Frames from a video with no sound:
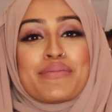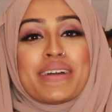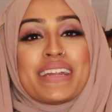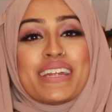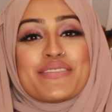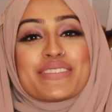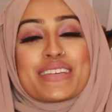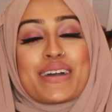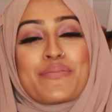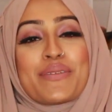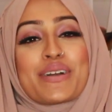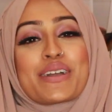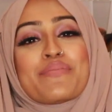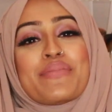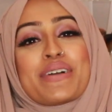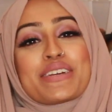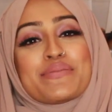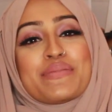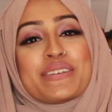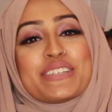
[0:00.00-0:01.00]
my loves, and welcome
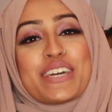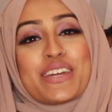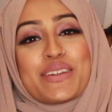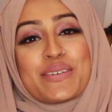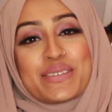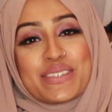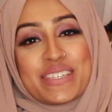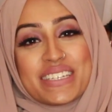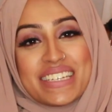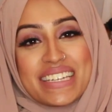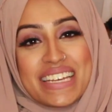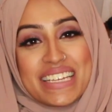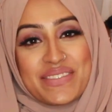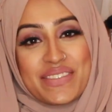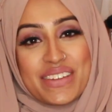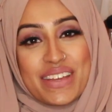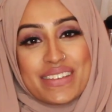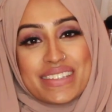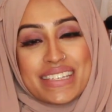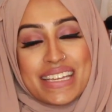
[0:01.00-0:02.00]
back to my channel. So today's
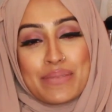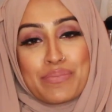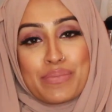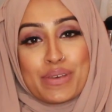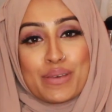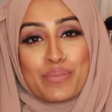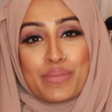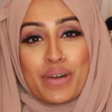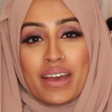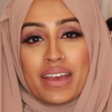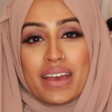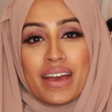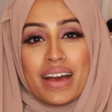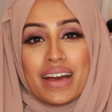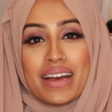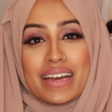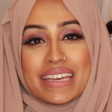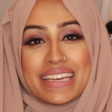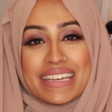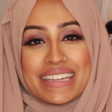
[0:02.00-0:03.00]
video is going to be my
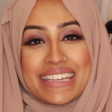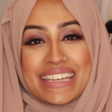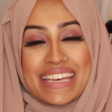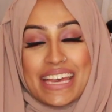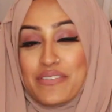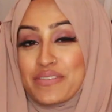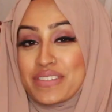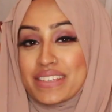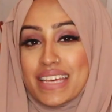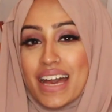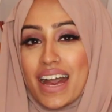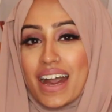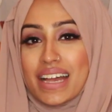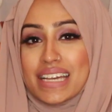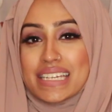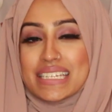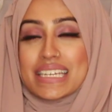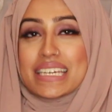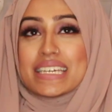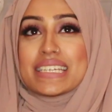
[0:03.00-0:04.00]
Eid gifts
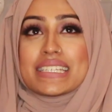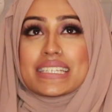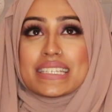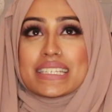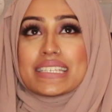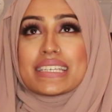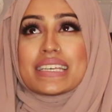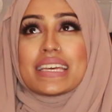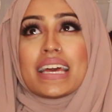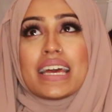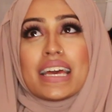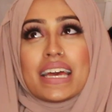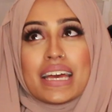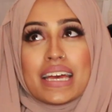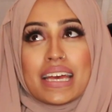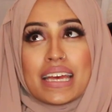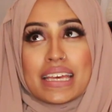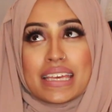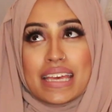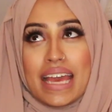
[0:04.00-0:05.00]
ideas.
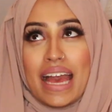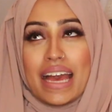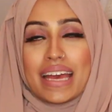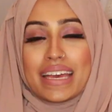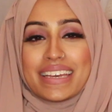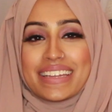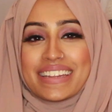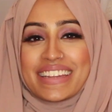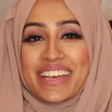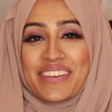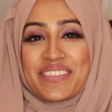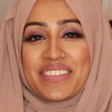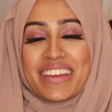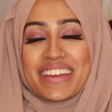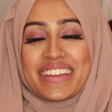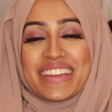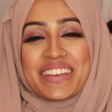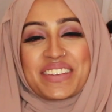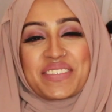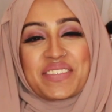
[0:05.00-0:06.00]
Yeah, Eid gifts
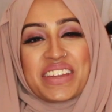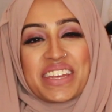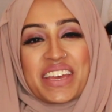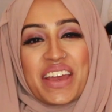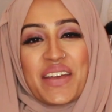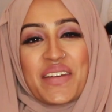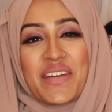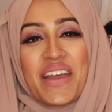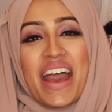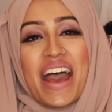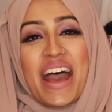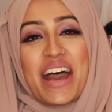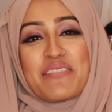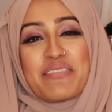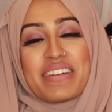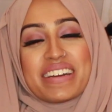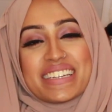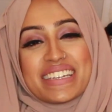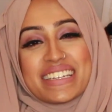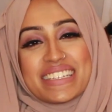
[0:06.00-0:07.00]
ideas video.
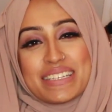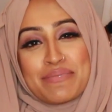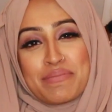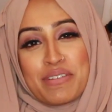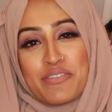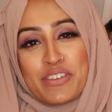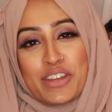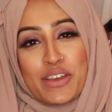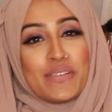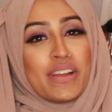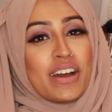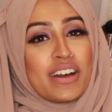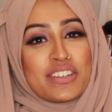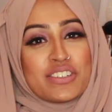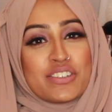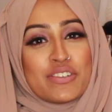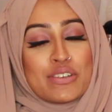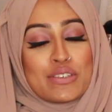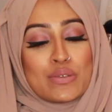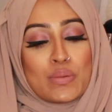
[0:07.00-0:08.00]
I did a similar video
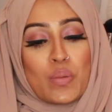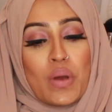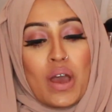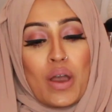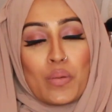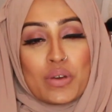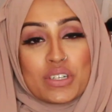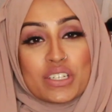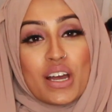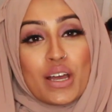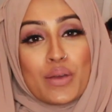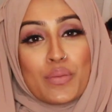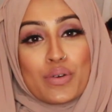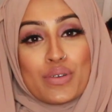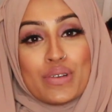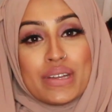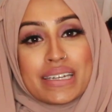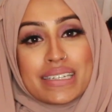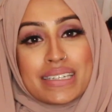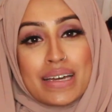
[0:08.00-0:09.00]
last year as well, which I
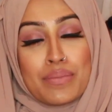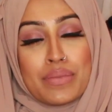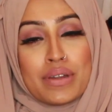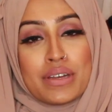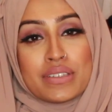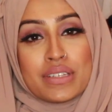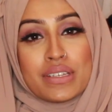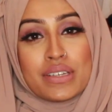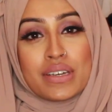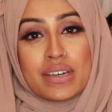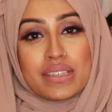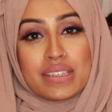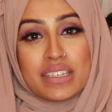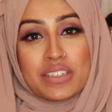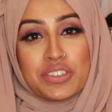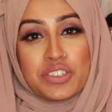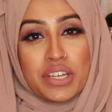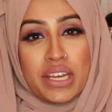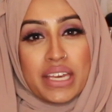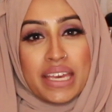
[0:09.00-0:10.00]
will link down below so you guys
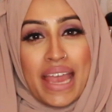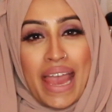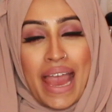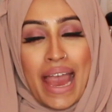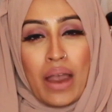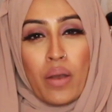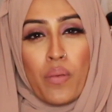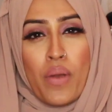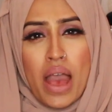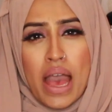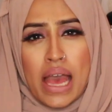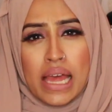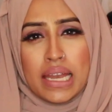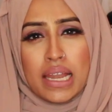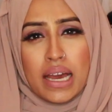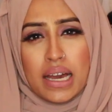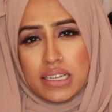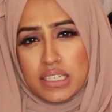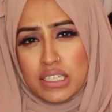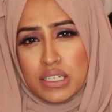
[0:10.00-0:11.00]
can check it out.
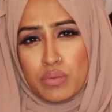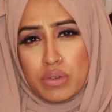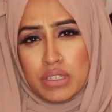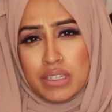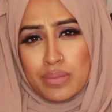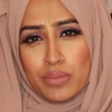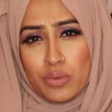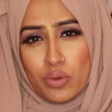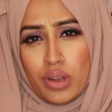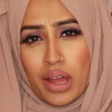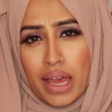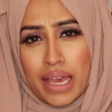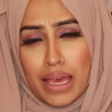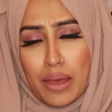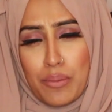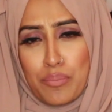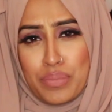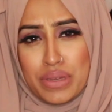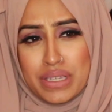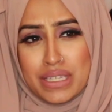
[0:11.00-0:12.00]
Last year was more like
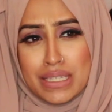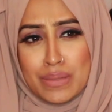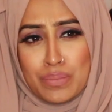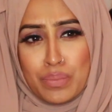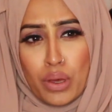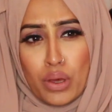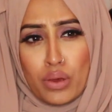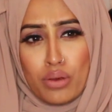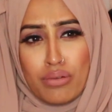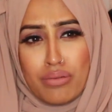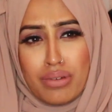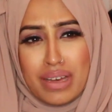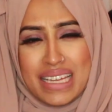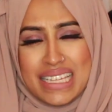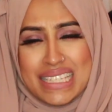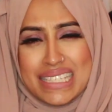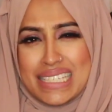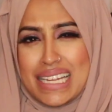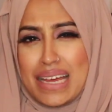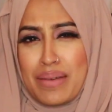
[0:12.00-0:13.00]
bespoke
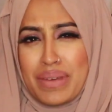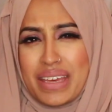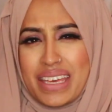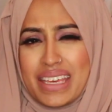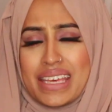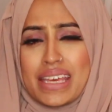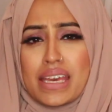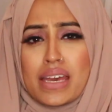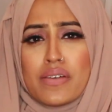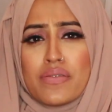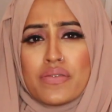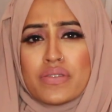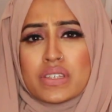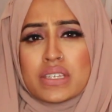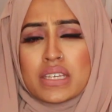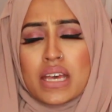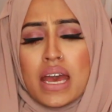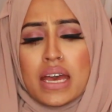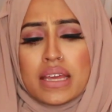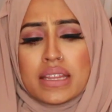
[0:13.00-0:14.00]
Islamic
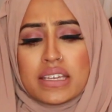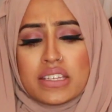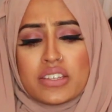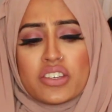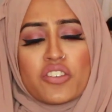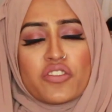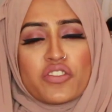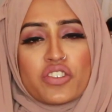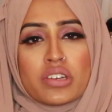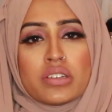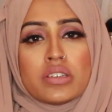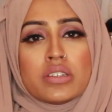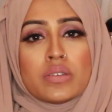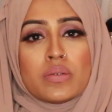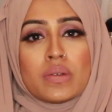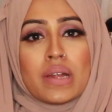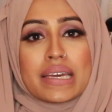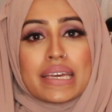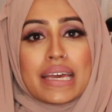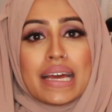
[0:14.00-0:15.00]
gifts. This year I've tried to
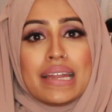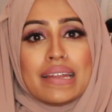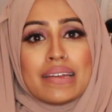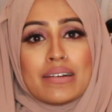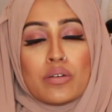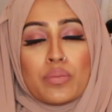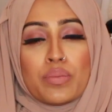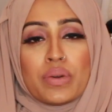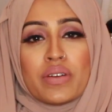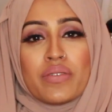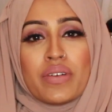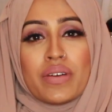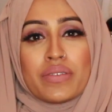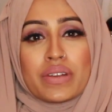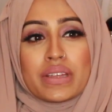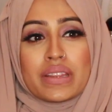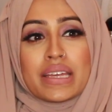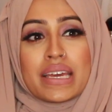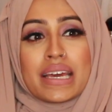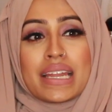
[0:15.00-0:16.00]
do like a little bit of
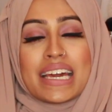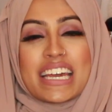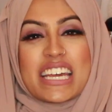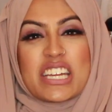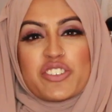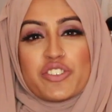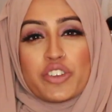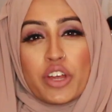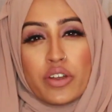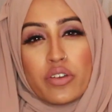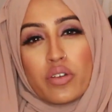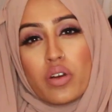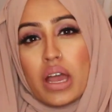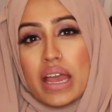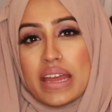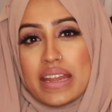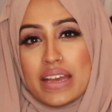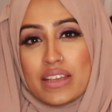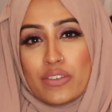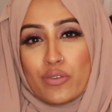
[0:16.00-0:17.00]
everything, like general
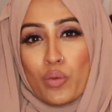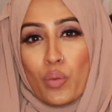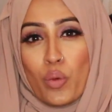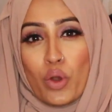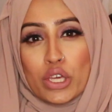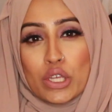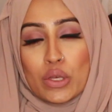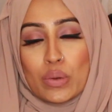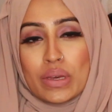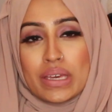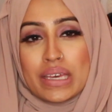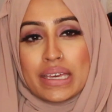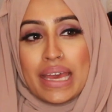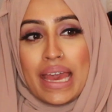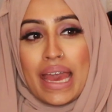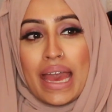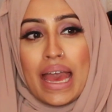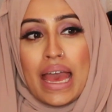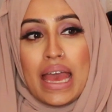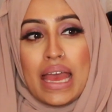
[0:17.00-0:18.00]
ideas for what you can
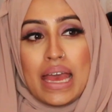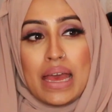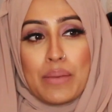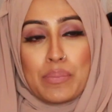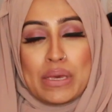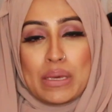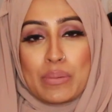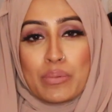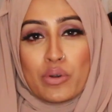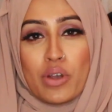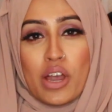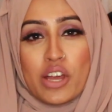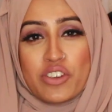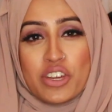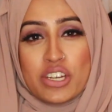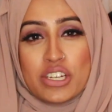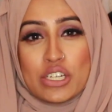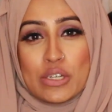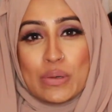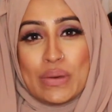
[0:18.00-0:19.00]
get people. I
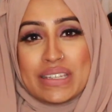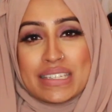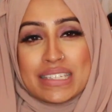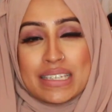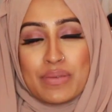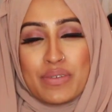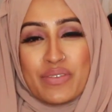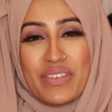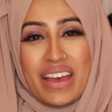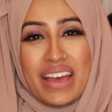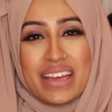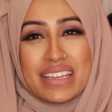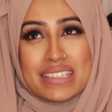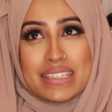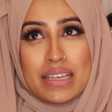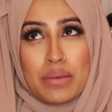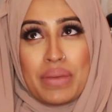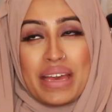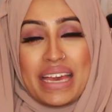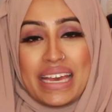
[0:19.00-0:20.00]
tried to do
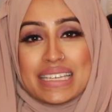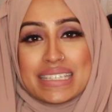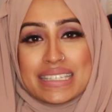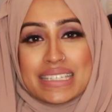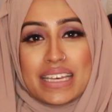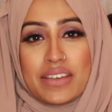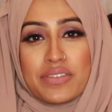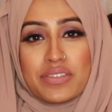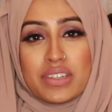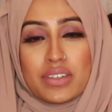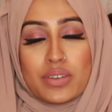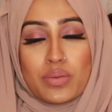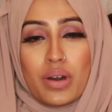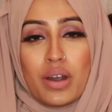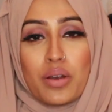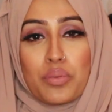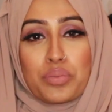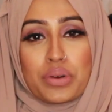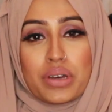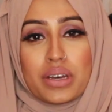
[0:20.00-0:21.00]
some his gifts as
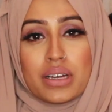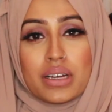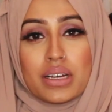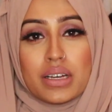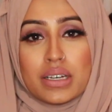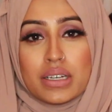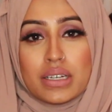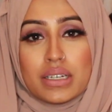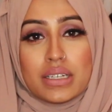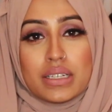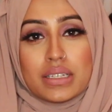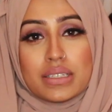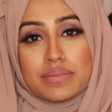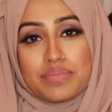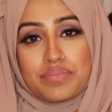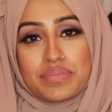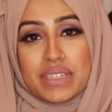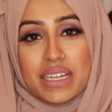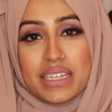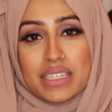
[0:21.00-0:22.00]
well, but
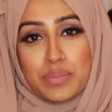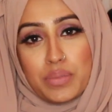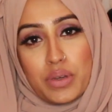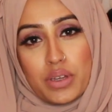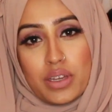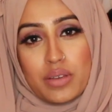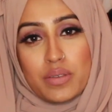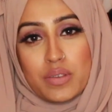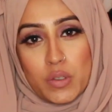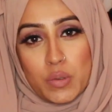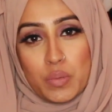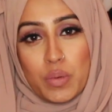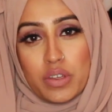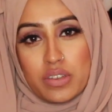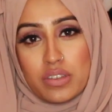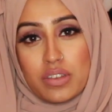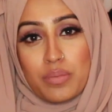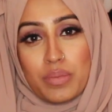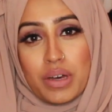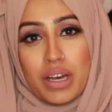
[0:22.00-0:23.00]
let's be honest,
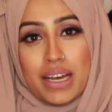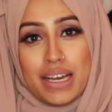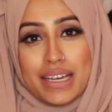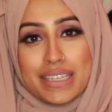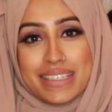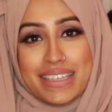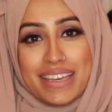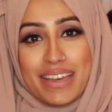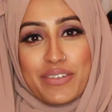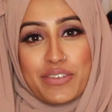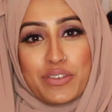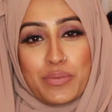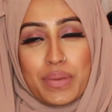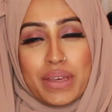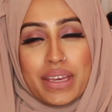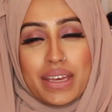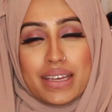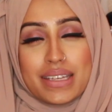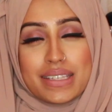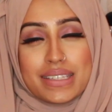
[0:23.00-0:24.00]
most of them are hers gifts
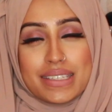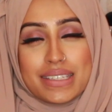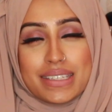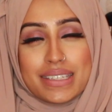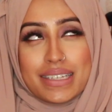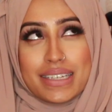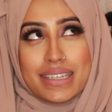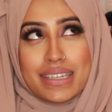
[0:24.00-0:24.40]
because